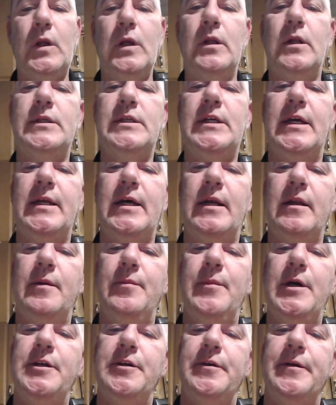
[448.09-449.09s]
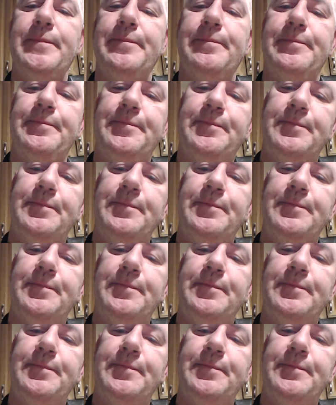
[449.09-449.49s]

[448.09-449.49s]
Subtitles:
Let's get down to the measuring.